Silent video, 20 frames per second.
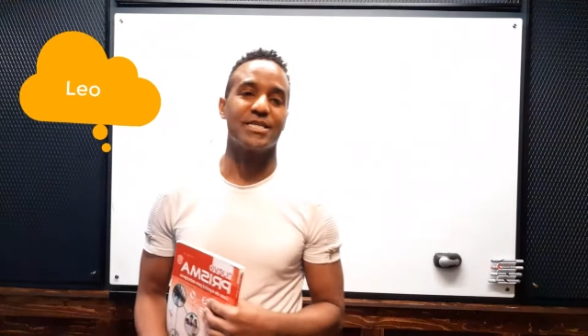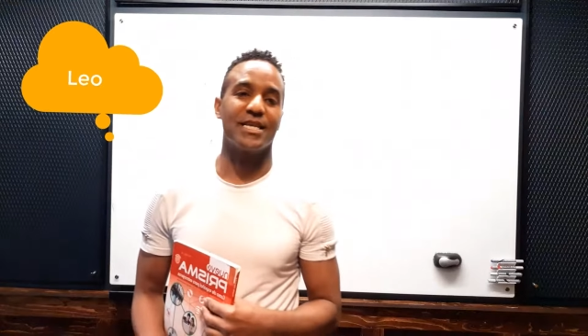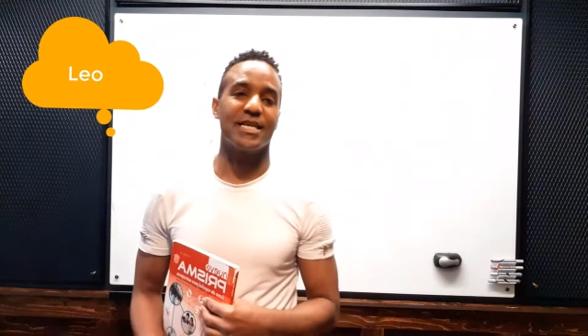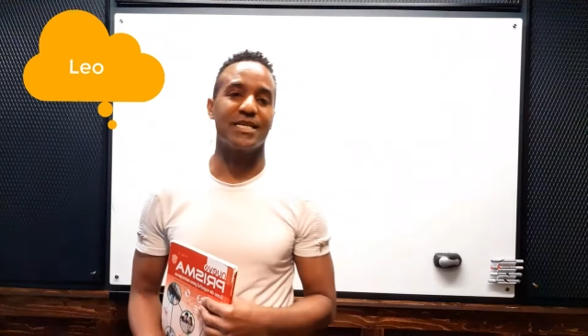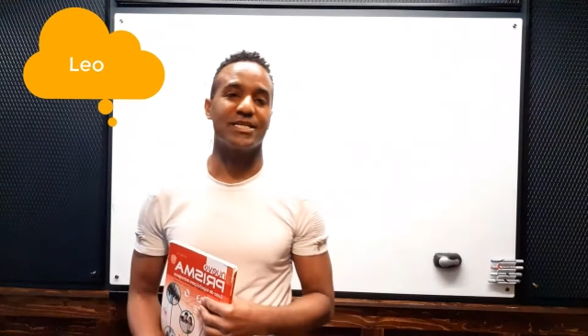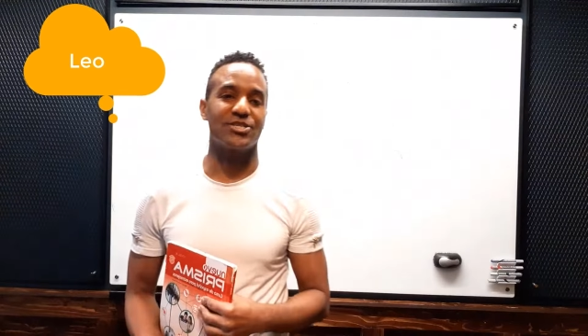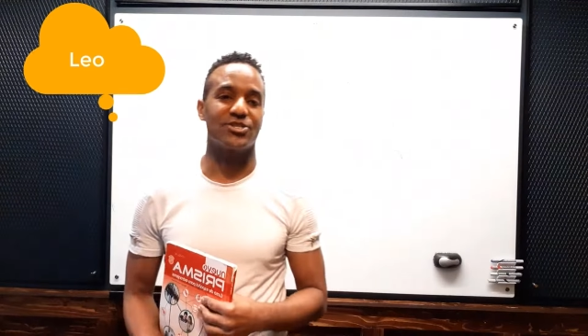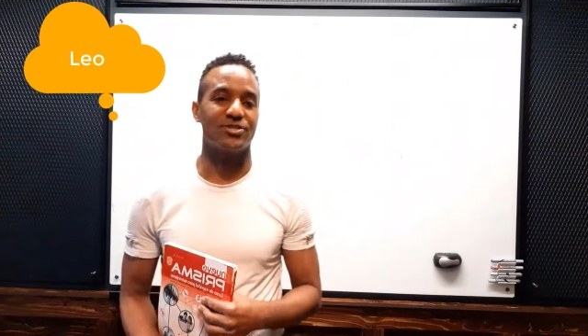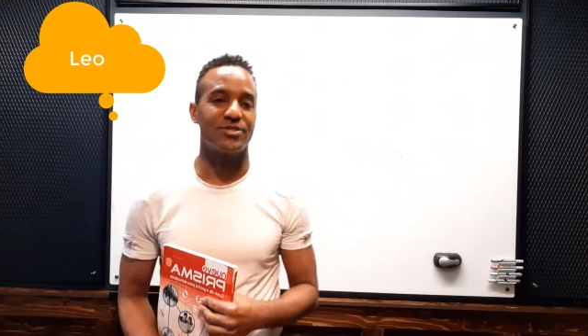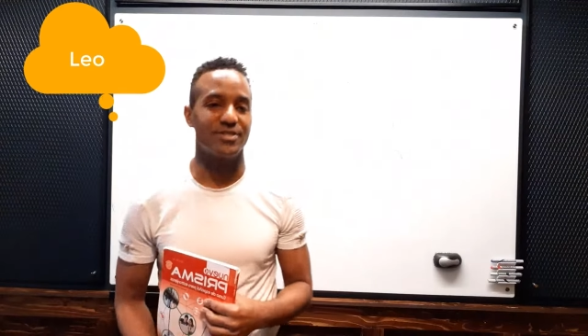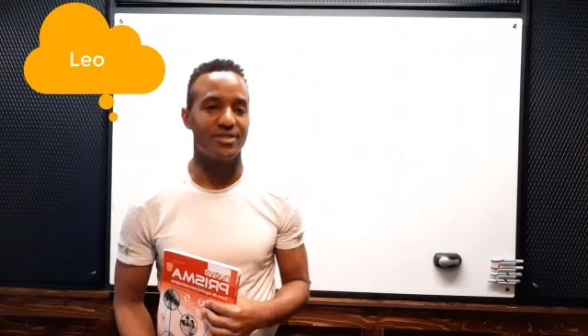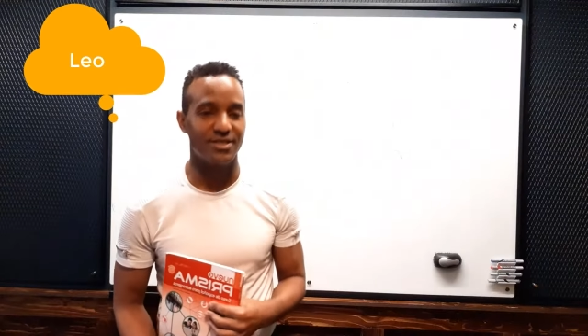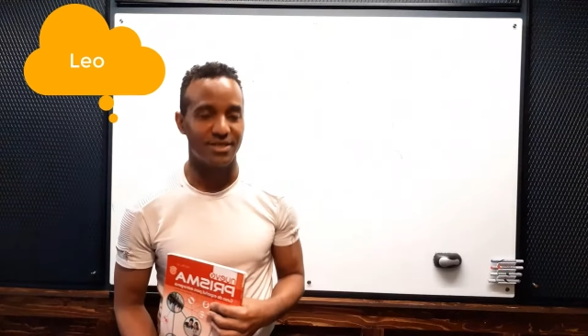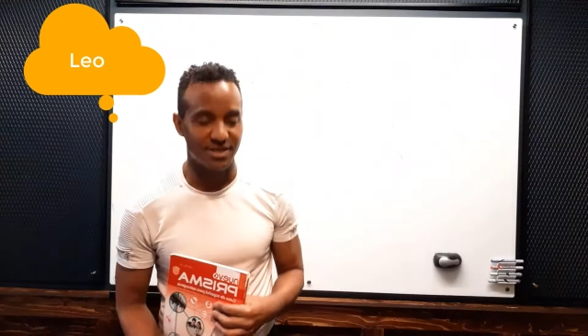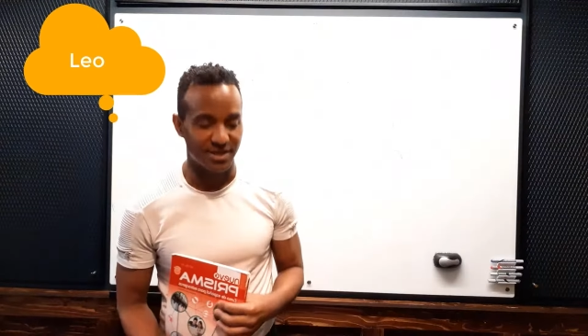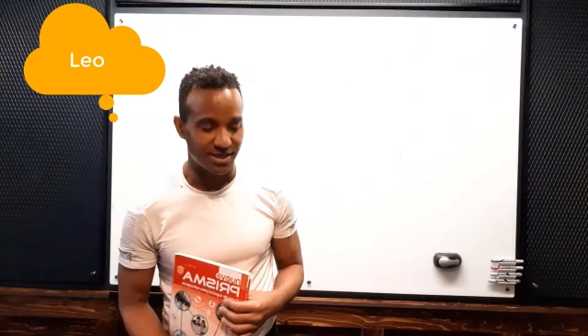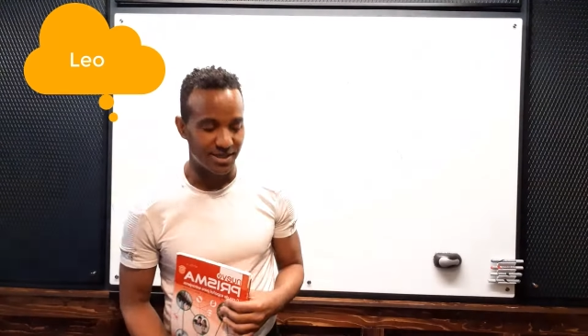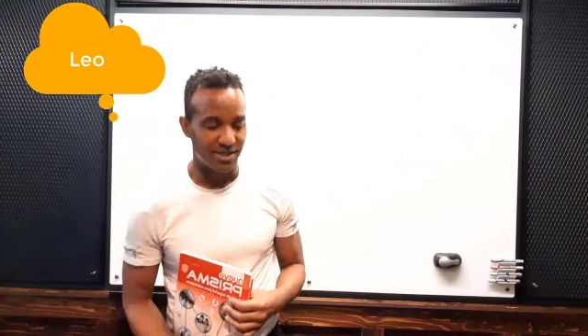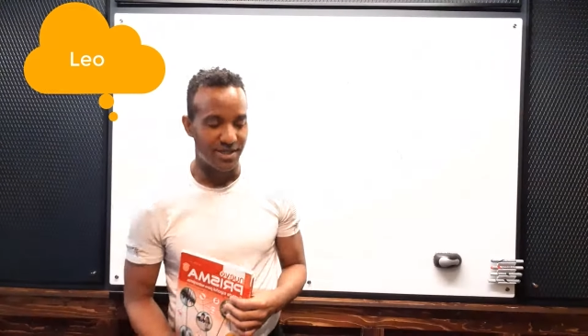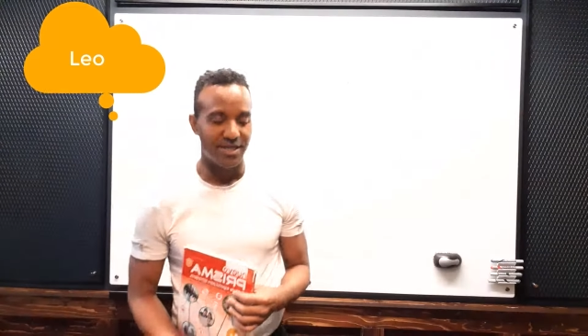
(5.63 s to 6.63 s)
Lesson
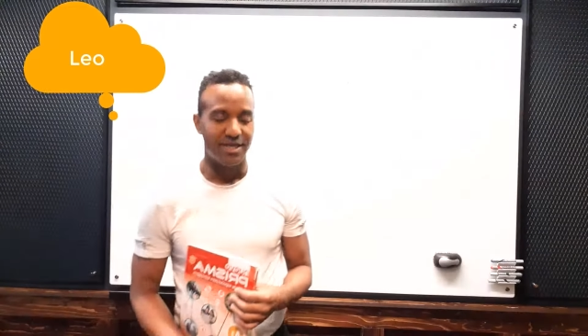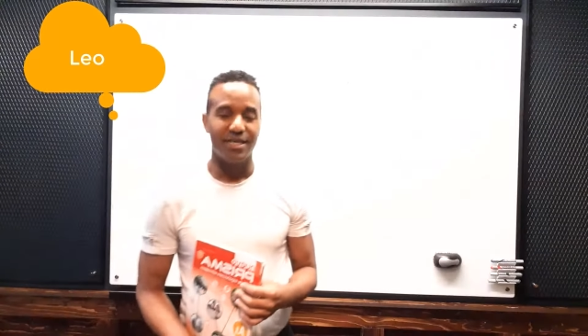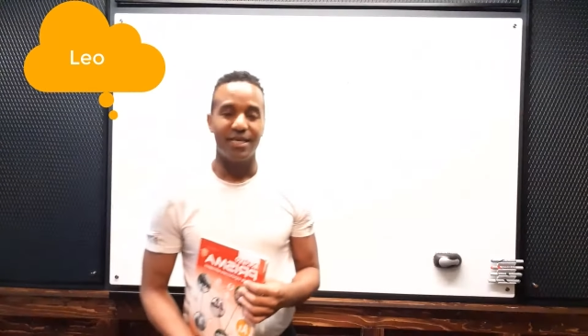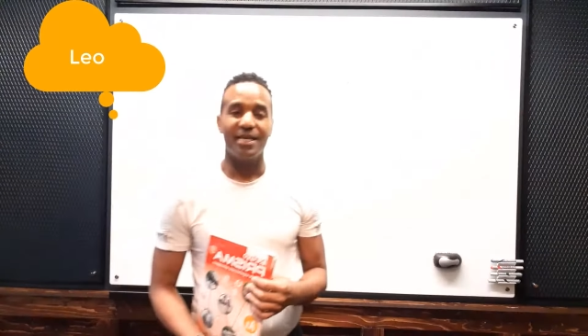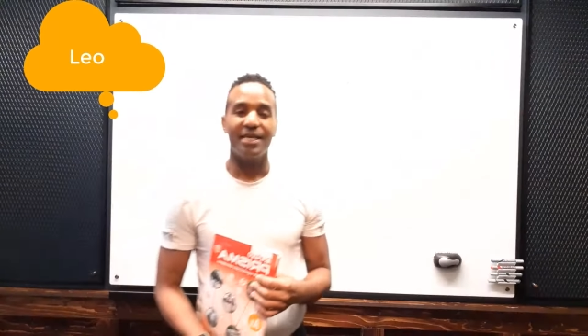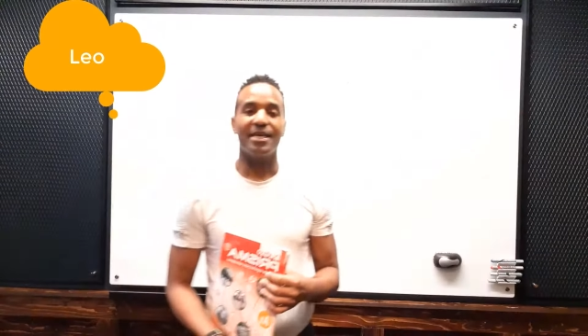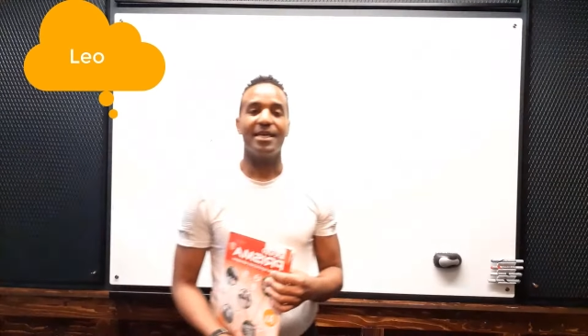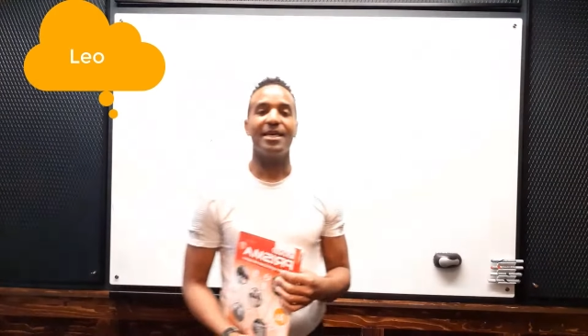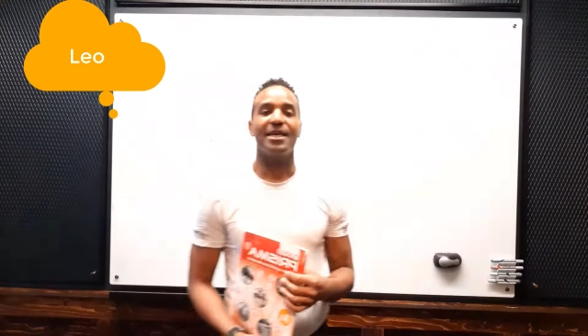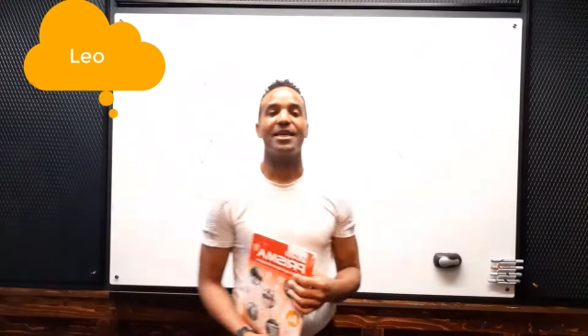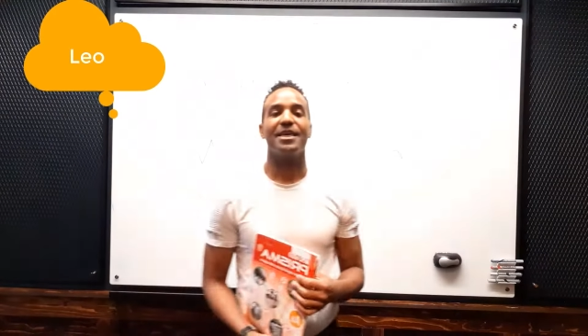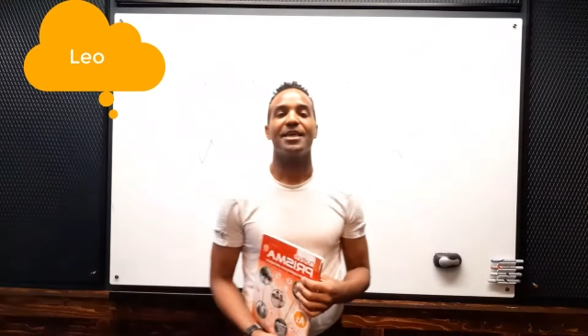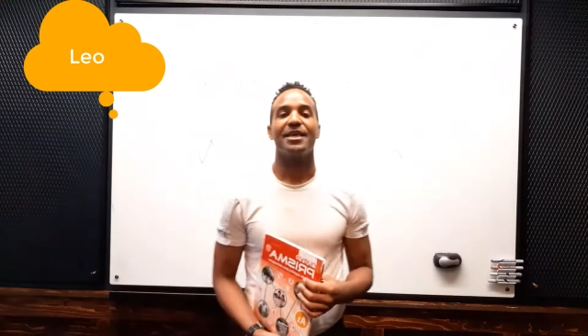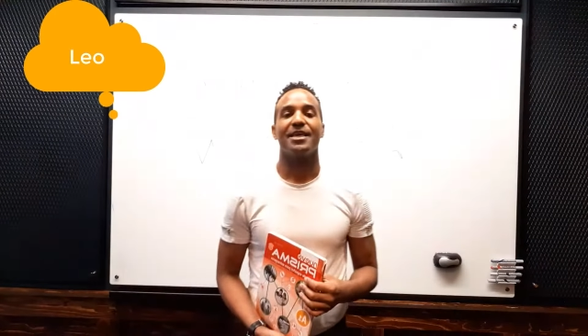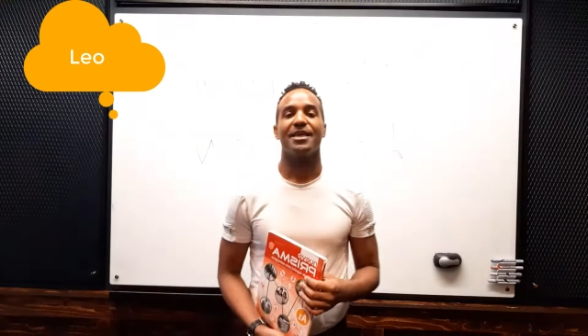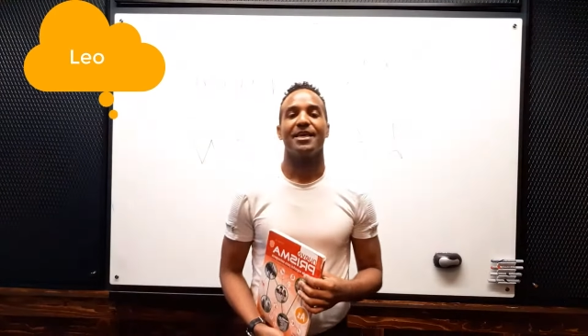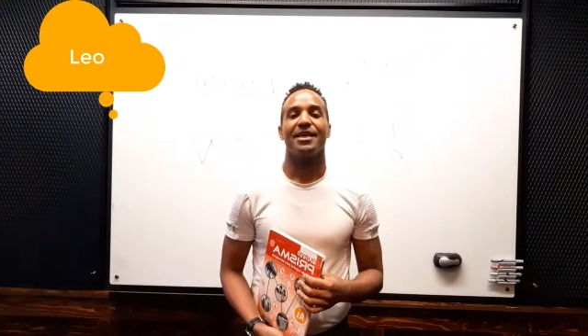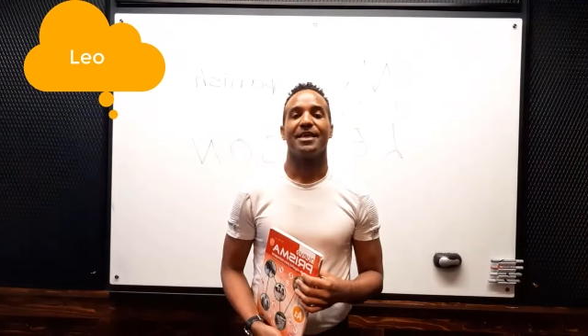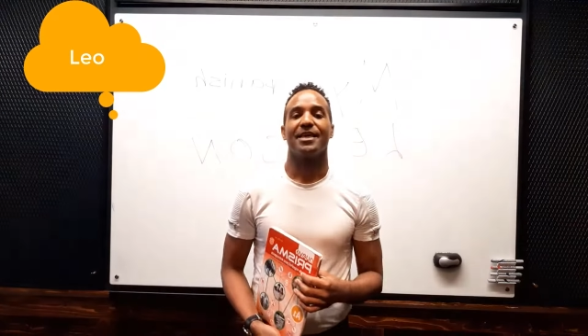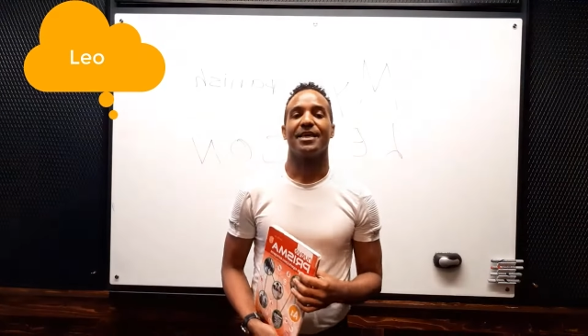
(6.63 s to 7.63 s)

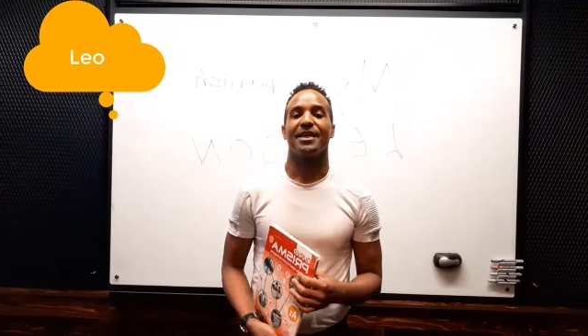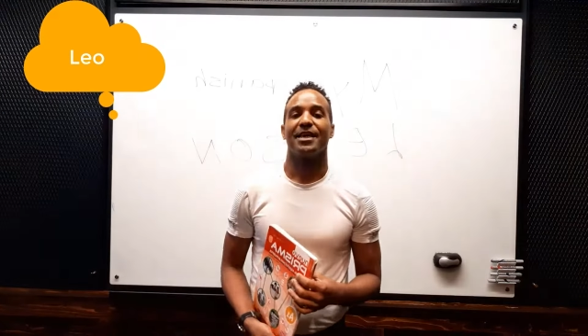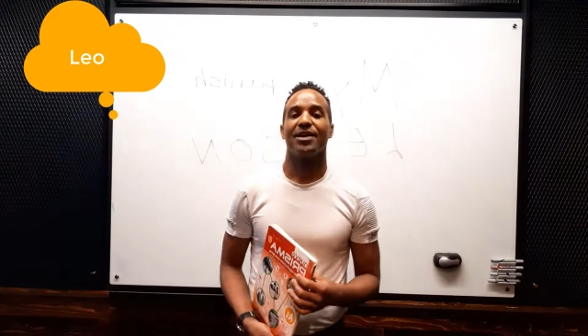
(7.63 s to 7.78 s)
y